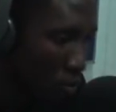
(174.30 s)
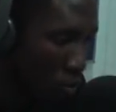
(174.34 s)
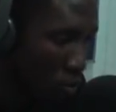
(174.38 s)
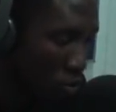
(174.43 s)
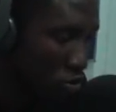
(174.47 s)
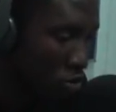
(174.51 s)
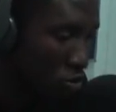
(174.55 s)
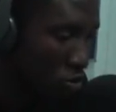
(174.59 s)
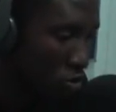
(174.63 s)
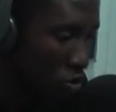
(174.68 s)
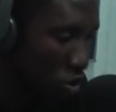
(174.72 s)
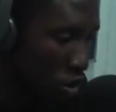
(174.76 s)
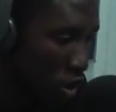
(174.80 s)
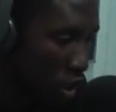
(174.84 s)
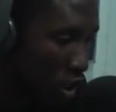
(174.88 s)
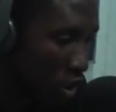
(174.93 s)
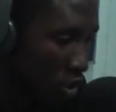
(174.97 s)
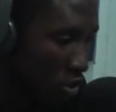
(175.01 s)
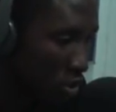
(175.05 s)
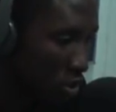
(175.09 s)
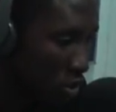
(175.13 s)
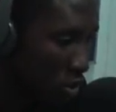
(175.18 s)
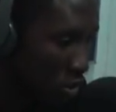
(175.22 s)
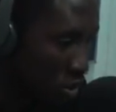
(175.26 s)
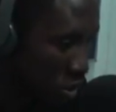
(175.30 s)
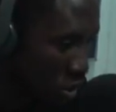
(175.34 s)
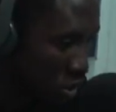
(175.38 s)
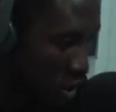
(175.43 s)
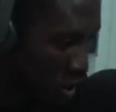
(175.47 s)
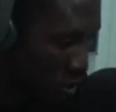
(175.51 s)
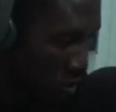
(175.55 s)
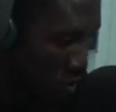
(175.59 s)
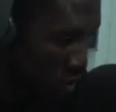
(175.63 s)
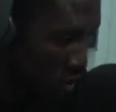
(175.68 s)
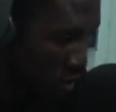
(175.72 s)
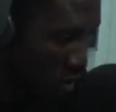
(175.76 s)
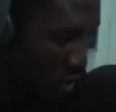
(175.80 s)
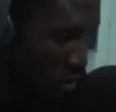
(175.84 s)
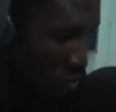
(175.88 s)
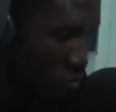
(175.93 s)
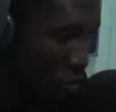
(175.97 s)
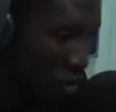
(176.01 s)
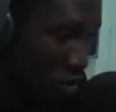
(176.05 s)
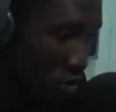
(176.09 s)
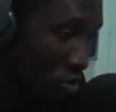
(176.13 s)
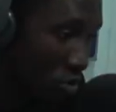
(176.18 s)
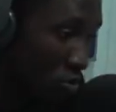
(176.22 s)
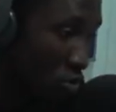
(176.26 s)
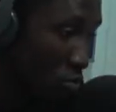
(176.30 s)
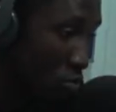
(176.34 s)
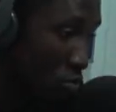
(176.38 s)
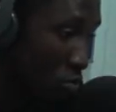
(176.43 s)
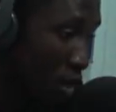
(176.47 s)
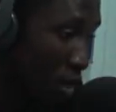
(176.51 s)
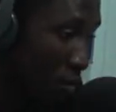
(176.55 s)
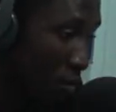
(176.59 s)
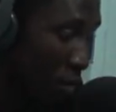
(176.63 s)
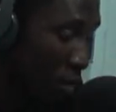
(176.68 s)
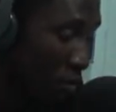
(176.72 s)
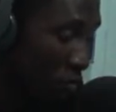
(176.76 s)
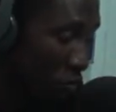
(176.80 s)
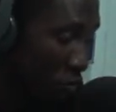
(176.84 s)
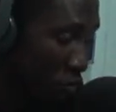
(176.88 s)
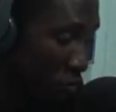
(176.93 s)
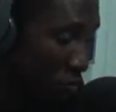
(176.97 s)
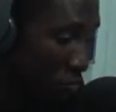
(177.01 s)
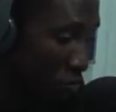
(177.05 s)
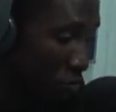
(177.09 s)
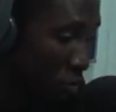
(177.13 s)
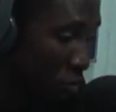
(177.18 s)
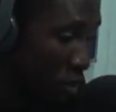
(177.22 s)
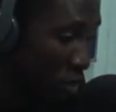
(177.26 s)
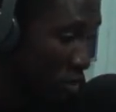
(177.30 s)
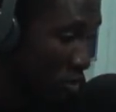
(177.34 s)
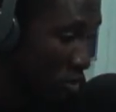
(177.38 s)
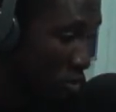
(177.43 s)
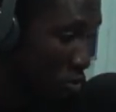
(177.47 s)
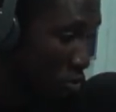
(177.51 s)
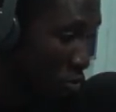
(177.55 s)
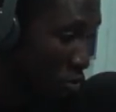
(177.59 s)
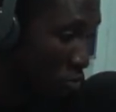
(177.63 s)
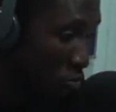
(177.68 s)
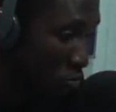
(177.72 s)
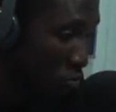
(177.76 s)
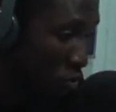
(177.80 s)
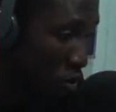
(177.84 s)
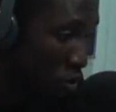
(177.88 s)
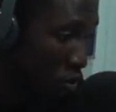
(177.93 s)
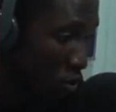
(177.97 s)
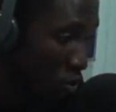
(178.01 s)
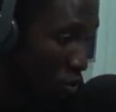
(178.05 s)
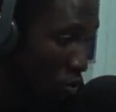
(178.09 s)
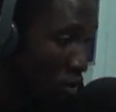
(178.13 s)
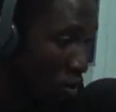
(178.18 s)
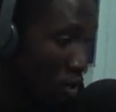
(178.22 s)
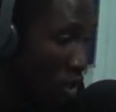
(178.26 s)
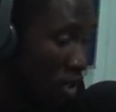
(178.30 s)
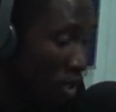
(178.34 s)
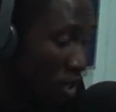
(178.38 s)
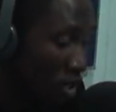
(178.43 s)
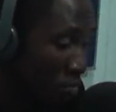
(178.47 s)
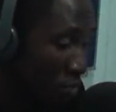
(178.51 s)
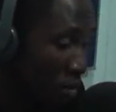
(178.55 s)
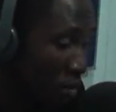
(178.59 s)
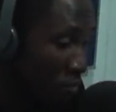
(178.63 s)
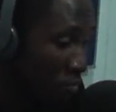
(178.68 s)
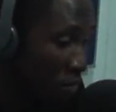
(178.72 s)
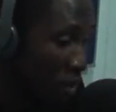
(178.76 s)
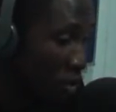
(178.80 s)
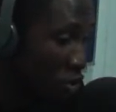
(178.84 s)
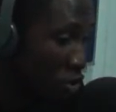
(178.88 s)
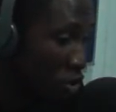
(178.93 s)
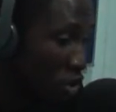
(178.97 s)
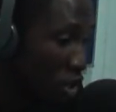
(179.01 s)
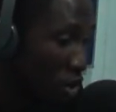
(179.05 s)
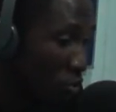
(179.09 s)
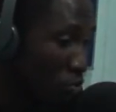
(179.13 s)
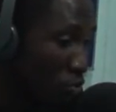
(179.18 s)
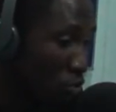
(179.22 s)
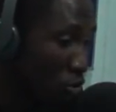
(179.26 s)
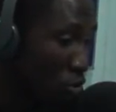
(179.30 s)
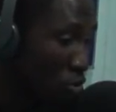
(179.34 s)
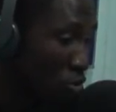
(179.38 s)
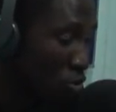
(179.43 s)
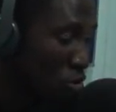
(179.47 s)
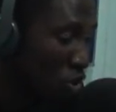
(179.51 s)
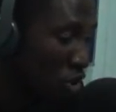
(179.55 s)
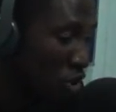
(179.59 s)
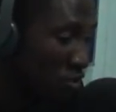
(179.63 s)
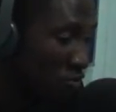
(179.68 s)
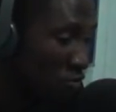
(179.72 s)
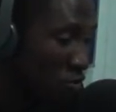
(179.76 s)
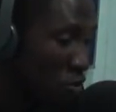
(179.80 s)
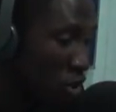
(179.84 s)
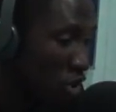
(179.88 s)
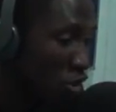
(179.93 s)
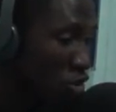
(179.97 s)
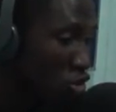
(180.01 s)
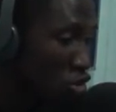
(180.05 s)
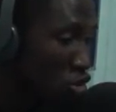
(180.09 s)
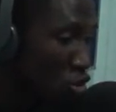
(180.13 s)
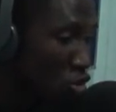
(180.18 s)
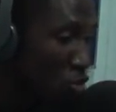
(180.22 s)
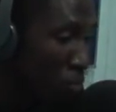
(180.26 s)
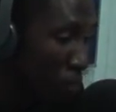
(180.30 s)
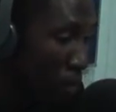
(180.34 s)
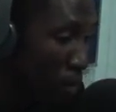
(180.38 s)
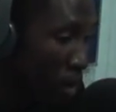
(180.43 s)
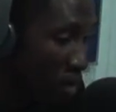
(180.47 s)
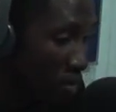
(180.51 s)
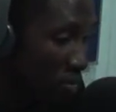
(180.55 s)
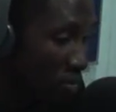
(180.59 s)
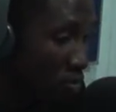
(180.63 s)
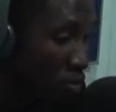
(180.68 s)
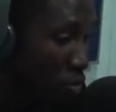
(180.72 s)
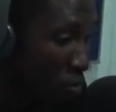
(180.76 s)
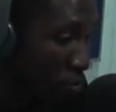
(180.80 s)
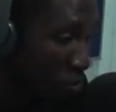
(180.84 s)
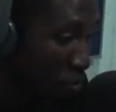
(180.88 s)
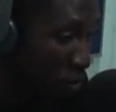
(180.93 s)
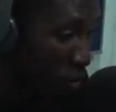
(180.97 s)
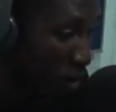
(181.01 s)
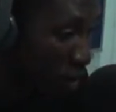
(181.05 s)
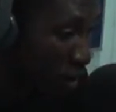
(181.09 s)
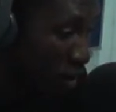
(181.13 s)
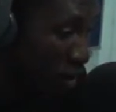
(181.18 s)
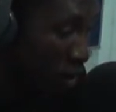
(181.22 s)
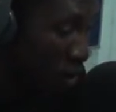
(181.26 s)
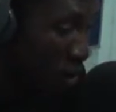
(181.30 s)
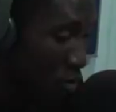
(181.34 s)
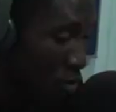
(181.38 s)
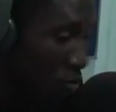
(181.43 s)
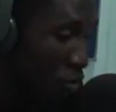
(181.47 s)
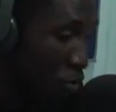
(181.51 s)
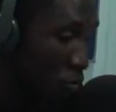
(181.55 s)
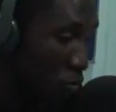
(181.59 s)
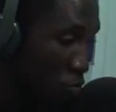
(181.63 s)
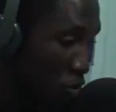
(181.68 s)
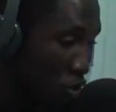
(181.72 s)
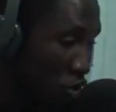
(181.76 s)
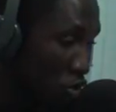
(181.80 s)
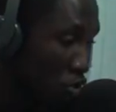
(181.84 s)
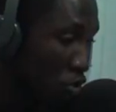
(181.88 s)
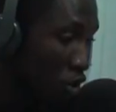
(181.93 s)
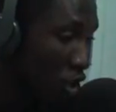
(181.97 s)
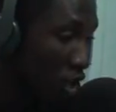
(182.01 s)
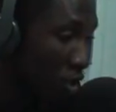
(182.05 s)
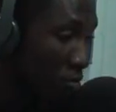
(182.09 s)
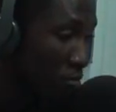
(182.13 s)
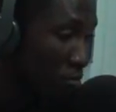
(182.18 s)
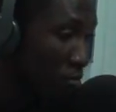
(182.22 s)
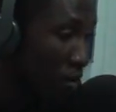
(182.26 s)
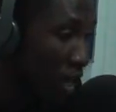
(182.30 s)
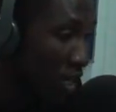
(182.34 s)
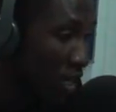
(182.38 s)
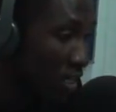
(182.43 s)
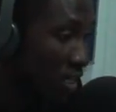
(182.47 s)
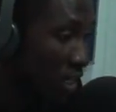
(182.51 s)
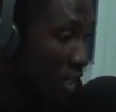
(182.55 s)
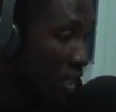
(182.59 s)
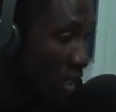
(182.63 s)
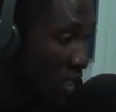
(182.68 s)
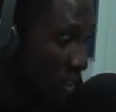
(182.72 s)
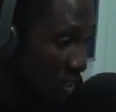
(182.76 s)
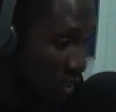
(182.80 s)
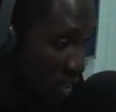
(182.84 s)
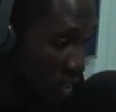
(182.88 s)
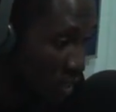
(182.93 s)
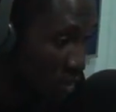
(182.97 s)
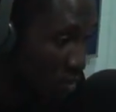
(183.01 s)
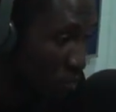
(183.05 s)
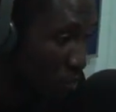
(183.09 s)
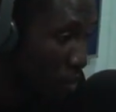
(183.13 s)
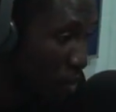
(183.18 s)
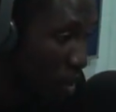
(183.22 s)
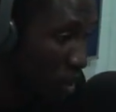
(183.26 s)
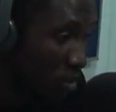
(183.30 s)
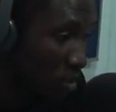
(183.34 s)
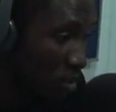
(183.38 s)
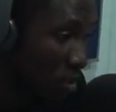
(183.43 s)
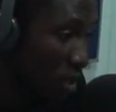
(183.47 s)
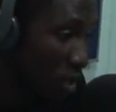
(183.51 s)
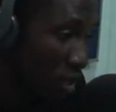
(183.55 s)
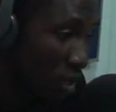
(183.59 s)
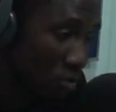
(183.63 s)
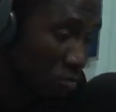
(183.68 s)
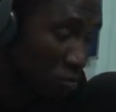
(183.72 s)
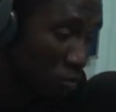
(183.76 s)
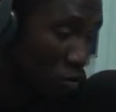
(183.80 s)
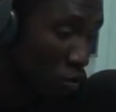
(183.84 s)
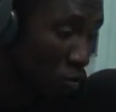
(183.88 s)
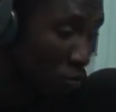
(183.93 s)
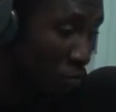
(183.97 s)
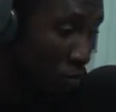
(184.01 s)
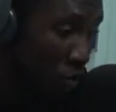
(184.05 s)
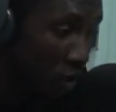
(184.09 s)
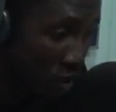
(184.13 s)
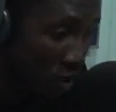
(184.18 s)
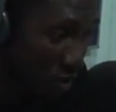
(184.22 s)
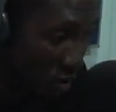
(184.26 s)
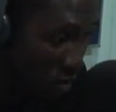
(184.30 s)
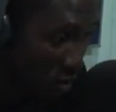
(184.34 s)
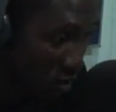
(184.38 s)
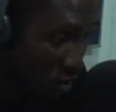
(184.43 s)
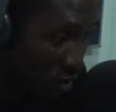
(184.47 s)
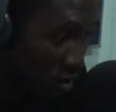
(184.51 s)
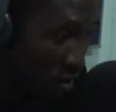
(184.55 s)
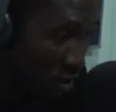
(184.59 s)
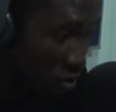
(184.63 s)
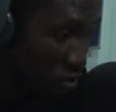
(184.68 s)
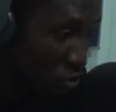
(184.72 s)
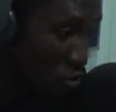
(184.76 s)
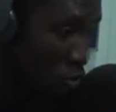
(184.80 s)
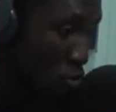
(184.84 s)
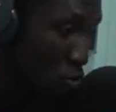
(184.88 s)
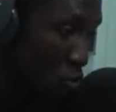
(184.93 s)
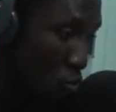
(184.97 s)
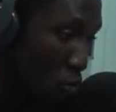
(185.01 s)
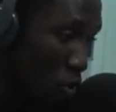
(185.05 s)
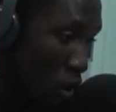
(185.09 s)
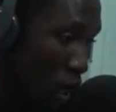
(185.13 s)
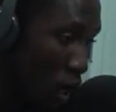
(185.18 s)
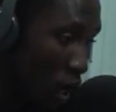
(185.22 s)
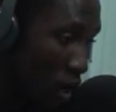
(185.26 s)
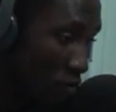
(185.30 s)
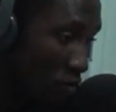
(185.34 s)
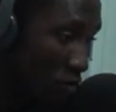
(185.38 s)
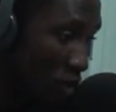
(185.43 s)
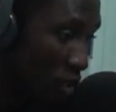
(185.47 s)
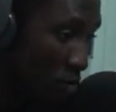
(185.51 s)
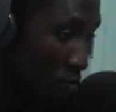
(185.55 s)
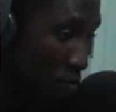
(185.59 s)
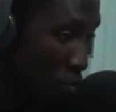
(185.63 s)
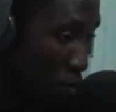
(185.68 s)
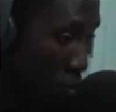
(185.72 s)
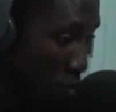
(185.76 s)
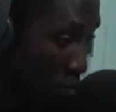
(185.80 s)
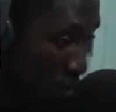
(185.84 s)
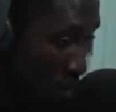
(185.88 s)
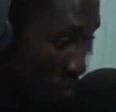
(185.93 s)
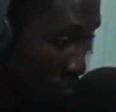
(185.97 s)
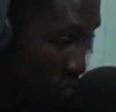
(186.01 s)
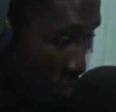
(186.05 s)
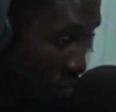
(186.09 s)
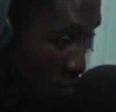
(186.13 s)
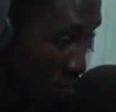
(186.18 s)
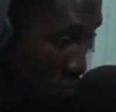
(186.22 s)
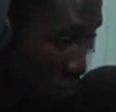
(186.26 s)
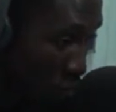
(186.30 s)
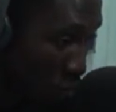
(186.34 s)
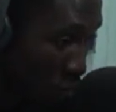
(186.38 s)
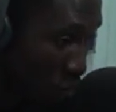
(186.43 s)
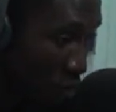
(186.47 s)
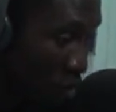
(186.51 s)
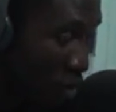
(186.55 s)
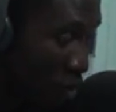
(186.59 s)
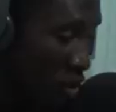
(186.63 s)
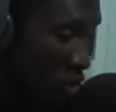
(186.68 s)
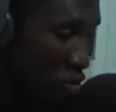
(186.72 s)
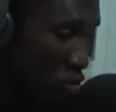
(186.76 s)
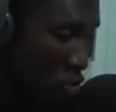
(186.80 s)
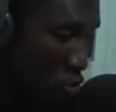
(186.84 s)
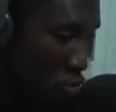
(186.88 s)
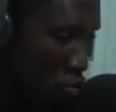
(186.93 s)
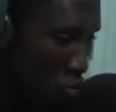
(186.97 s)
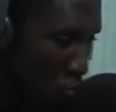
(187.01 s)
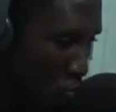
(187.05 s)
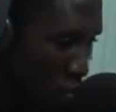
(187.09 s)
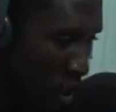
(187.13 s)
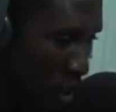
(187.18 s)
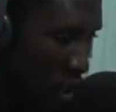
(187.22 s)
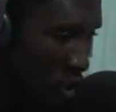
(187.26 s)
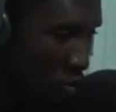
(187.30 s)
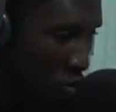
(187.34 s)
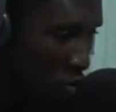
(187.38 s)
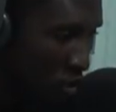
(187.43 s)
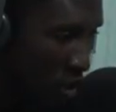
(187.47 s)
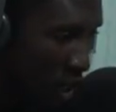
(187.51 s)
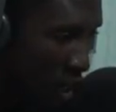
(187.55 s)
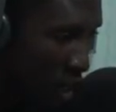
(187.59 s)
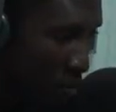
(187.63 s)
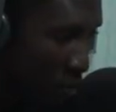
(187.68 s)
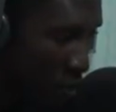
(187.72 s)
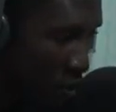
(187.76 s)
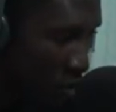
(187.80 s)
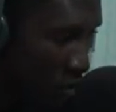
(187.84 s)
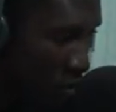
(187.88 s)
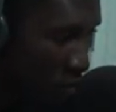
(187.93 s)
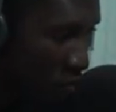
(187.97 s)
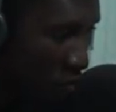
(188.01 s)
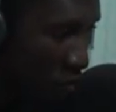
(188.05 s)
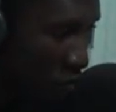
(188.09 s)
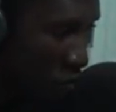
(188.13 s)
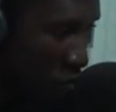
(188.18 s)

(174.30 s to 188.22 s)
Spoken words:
once you change the steering, because apart from placing it on a recall, the manufacturer would also give you a new part number with which you can buy the latest part that has been updated, so you won't have that problem anymore. So you can use that piece of